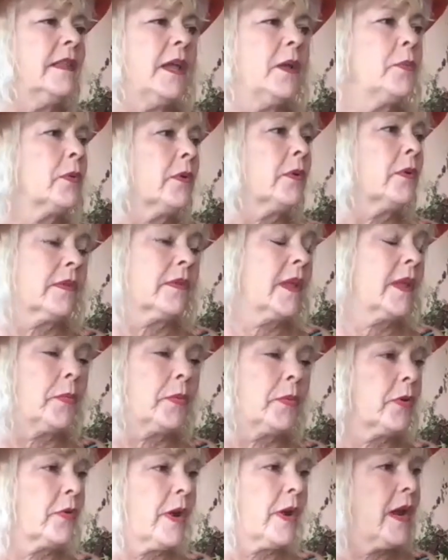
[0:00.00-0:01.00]
they
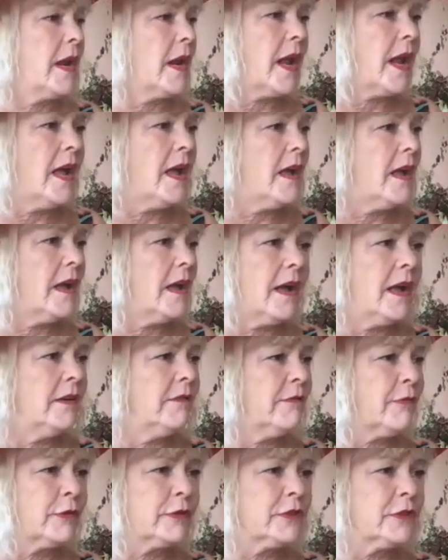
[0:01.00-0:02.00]
were great.
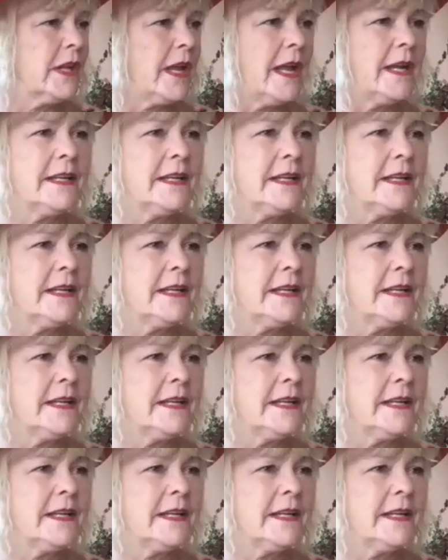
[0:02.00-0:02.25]
Unfortunately,